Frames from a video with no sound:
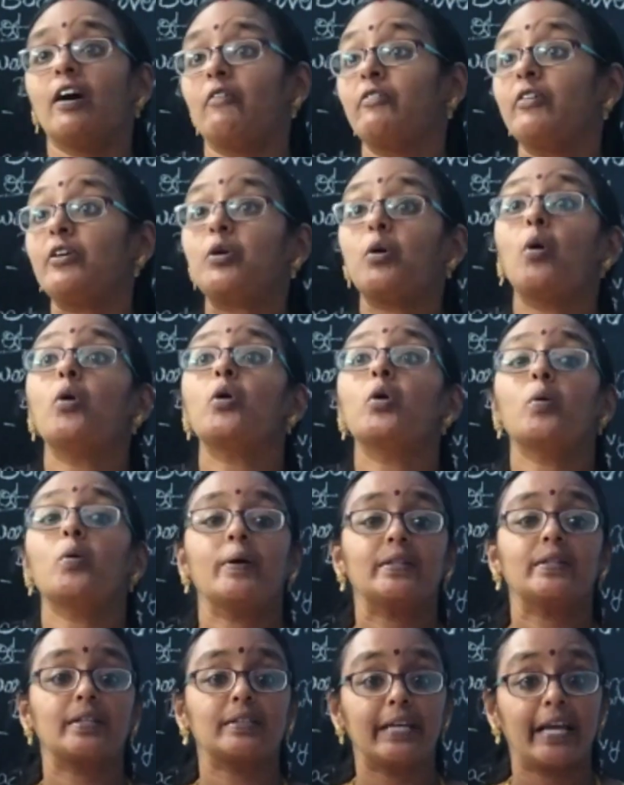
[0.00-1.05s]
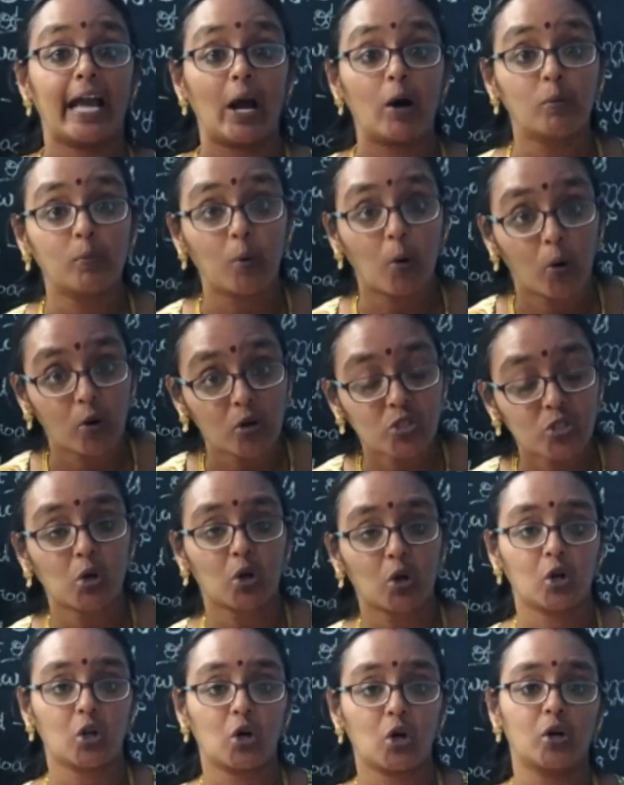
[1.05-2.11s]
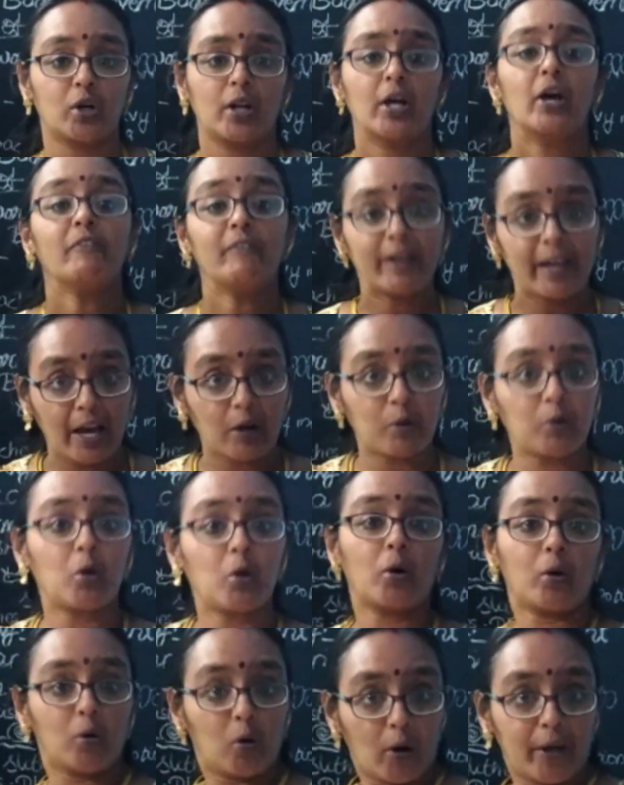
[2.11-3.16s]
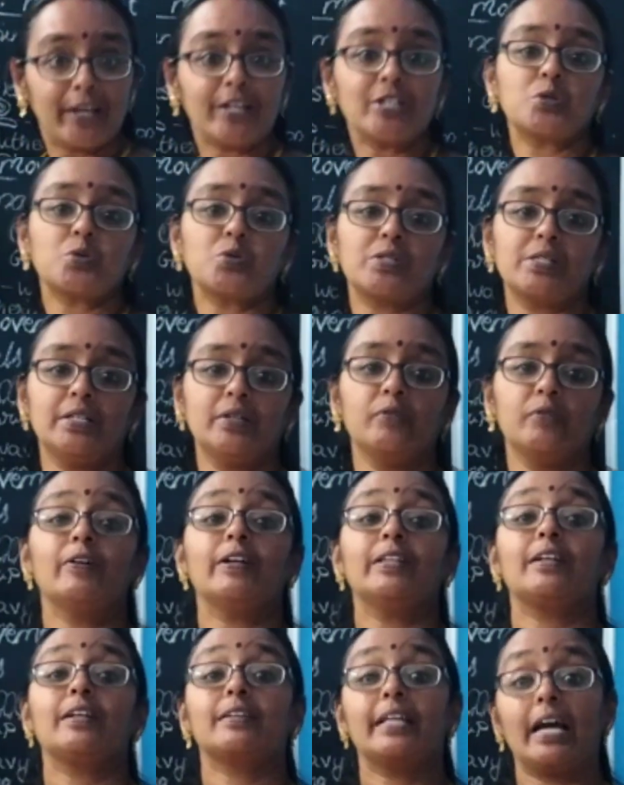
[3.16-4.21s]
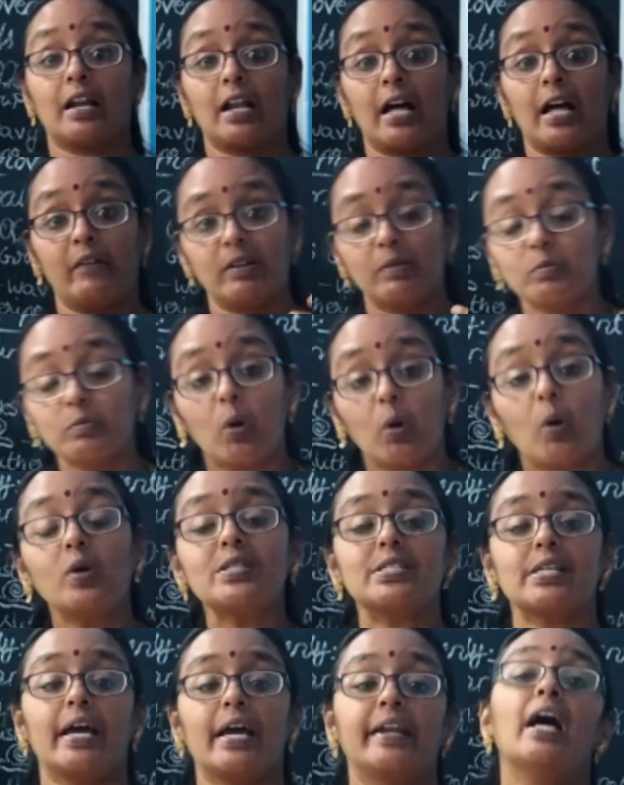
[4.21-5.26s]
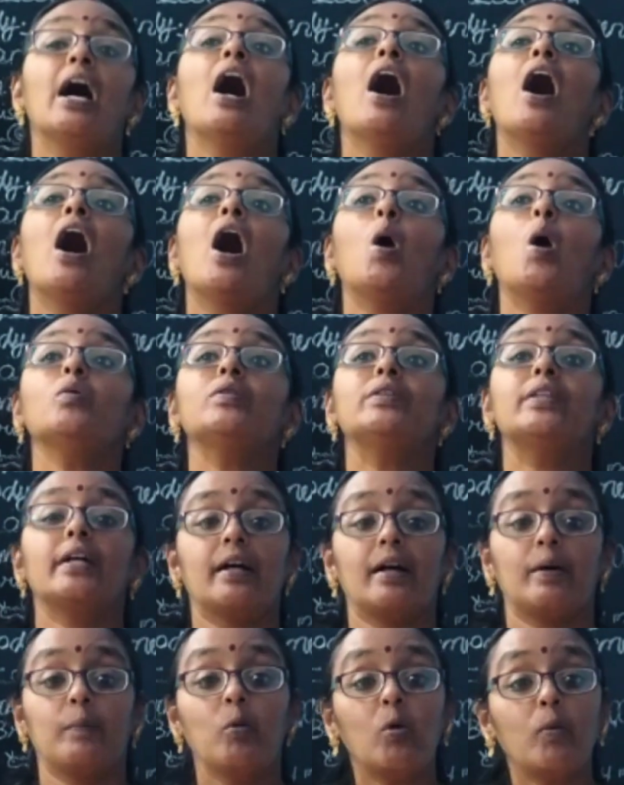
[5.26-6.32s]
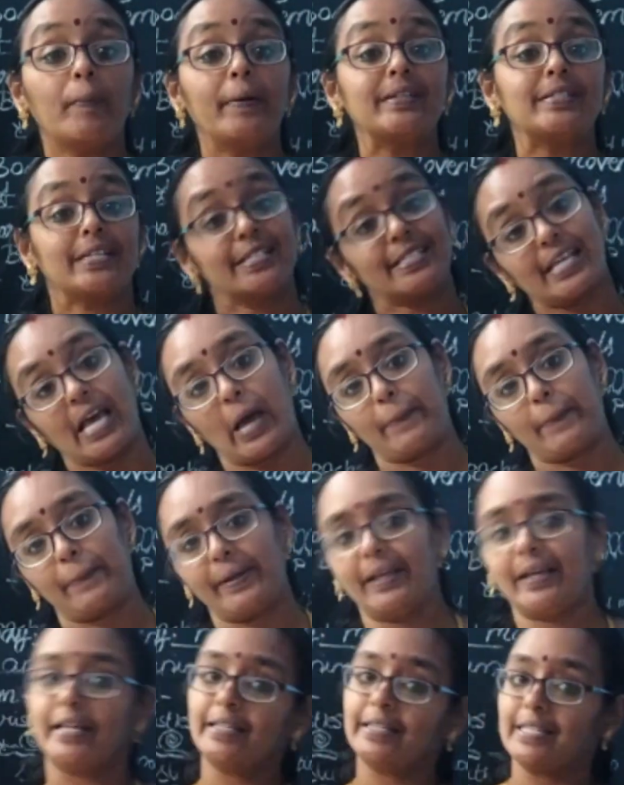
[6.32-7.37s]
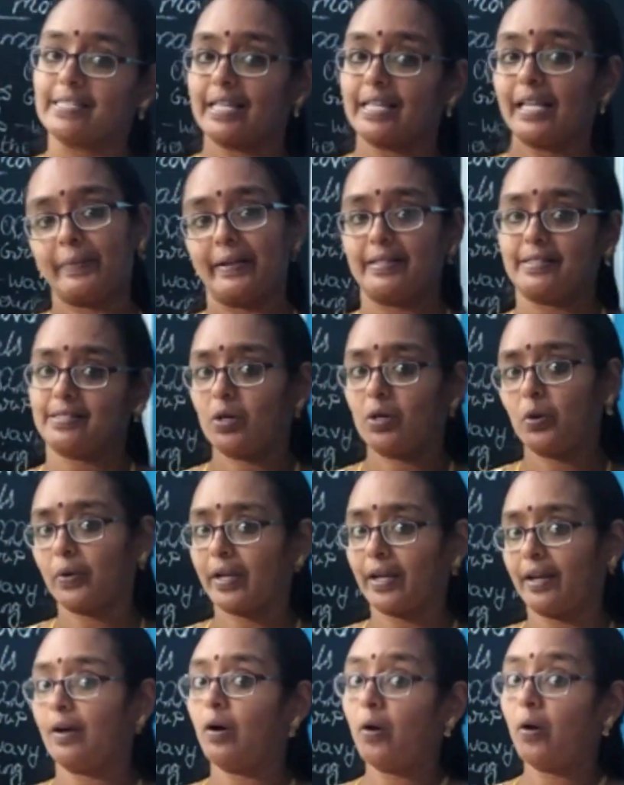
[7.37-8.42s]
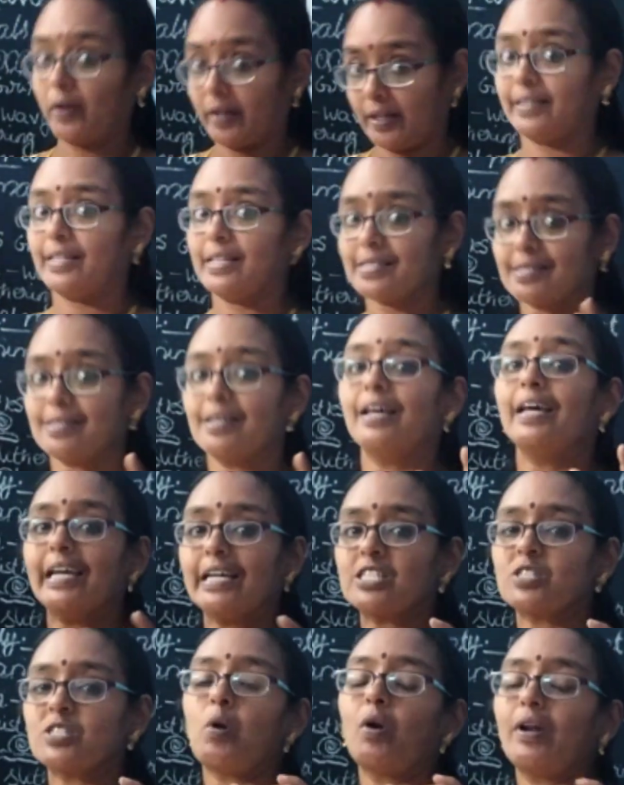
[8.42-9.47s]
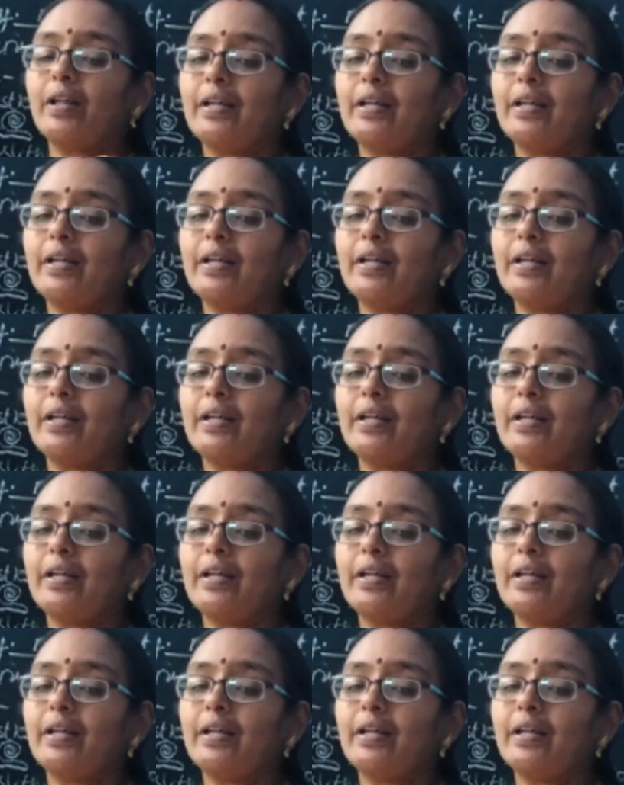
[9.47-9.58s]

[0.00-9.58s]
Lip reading: We don't know whether they have bones or not. We are now going to see whether they are having bones and how the movement is happening in these animals. Okay, or in these small